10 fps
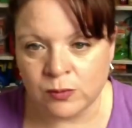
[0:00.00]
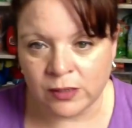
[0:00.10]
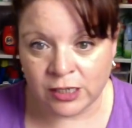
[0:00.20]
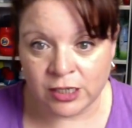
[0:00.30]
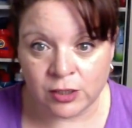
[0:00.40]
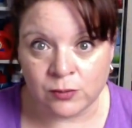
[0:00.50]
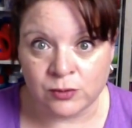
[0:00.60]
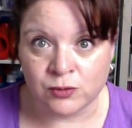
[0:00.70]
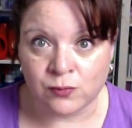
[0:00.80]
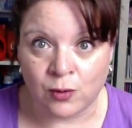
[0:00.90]

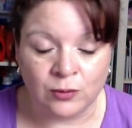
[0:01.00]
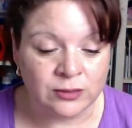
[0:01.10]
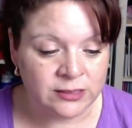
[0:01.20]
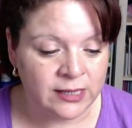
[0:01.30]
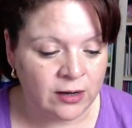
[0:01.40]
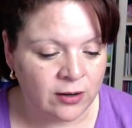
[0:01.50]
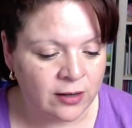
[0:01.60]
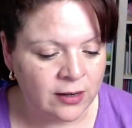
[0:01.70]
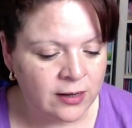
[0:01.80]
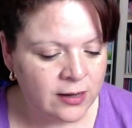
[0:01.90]
huge rolls. They are